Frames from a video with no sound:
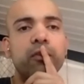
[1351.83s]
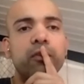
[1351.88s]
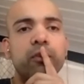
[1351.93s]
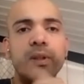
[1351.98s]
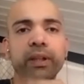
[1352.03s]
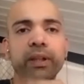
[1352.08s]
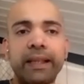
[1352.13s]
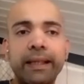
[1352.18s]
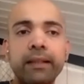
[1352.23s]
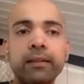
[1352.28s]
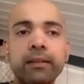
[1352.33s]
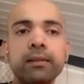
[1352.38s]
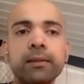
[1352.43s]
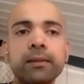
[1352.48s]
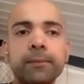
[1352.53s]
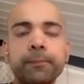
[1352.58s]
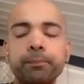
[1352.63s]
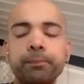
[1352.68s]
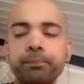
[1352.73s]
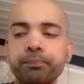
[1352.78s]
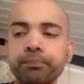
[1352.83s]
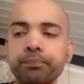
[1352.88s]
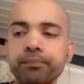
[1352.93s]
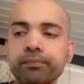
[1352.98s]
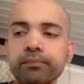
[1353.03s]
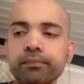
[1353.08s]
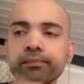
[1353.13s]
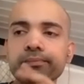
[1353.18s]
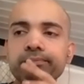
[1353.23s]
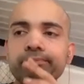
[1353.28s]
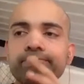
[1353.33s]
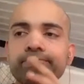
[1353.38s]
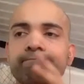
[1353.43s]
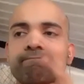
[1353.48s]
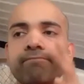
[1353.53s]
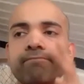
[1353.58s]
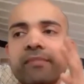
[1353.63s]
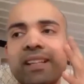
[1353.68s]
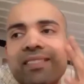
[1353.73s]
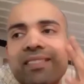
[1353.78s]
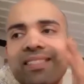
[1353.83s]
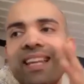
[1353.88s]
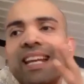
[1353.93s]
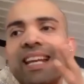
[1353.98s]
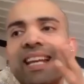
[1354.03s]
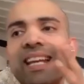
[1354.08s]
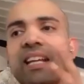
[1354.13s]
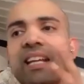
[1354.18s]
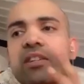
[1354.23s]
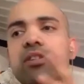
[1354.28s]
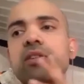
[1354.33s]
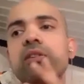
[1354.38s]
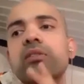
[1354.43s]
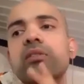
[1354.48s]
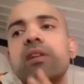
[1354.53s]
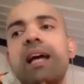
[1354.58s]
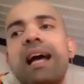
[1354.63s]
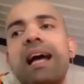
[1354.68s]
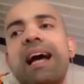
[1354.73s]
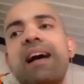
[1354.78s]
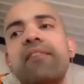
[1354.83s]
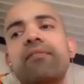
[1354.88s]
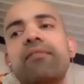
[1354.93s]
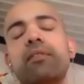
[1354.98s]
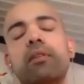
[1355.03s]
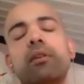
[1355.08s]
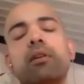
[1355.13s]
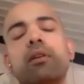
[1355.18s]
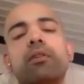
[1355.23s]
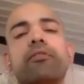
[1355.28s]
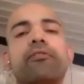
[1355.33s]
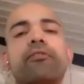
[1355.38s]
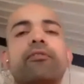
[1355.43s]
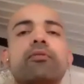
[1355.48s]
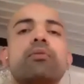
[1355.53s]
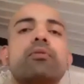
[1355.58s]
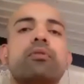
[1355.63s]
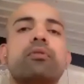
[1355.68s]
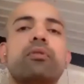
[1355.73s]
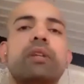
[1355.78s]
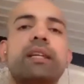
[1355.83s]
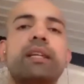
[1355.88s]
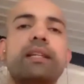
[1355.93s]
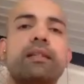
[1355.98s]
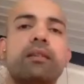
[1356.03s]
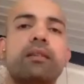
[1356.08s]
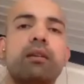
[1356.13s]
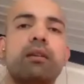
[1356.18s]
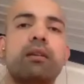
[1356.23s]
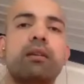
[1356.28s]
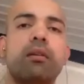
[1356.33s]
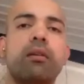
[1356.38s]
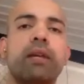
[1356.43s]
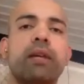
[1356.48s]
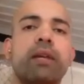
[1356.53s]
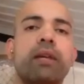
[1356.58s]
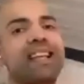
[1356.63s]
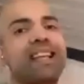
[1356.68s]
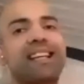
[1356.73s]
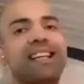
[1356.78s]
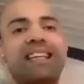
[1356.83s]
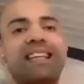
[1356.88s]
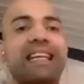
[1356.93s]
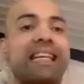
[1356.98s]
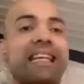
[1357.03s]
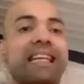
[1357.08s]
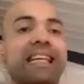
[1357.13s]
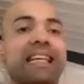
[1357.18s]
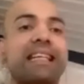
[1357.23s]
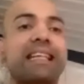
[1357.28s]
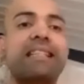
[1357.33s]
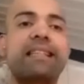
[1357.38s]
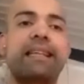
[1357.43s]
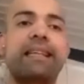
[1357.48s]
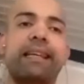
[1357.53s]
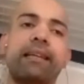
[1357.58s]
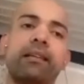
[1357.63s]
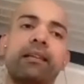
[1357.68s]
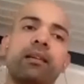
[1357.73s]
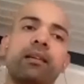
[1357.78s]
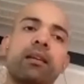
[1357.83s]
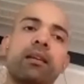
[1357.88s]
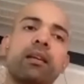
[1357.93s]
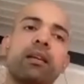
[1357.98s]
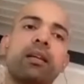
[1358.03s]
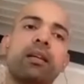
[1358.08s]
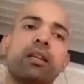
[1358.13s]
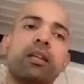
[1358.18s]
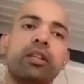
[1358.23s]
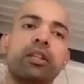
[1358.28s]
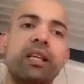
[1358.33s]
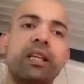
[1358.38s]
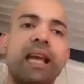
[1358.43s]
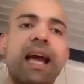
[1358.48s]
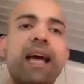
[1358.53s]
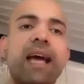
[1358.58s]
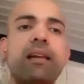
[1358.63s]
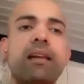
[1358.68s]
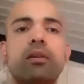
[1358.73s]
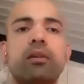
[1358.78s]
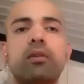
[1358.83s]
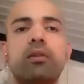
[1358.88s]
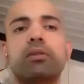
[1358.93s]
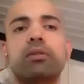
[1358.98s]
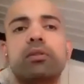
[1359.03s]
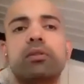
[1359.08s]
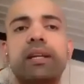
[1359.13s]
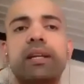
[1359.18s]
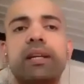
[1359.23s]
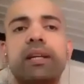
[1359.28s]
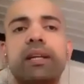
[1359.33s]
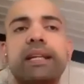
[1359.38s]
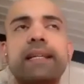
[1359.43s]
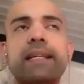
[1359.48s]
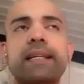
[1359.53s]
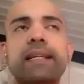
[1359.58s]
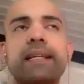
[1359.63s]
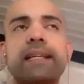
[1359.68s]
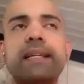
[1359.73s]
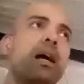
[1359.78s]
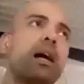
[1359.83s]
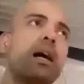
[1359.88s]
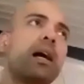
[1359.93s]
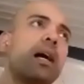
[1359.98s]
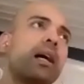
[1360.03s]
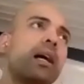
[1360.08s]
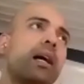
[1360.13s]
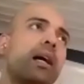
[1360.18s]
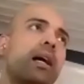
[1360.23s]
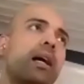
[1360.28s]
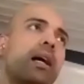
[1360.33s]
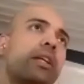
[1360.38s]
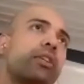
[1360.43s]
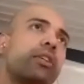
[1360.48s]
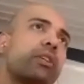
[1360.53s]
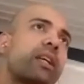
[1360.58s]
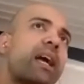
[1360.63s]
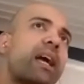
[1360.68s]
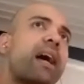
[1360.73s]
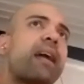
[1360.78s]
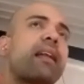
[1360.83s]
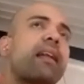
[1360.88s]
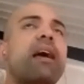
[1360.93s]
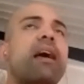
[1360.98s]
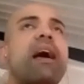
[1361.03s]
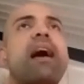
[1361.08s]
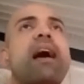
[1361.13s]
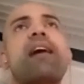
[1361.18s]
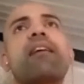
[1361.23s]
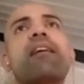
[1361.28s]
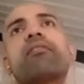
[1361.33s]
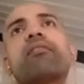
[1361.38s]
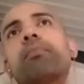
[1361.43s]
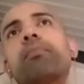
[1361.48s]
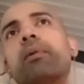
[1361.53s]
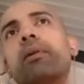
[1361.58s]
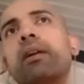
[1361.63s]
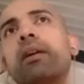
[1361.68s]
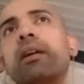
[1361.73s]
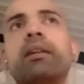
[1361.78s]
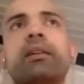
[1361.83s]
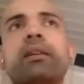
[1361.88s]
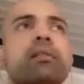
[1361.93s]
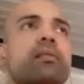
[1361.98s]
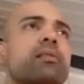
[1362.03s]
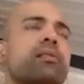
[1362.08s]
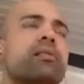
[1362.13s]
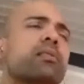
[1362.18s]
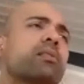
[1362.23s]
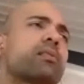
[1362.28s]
with a guild. The thing is, you don't have a lot of fruit trees growing. It's not that easy. You can grow trees. You can have perennials.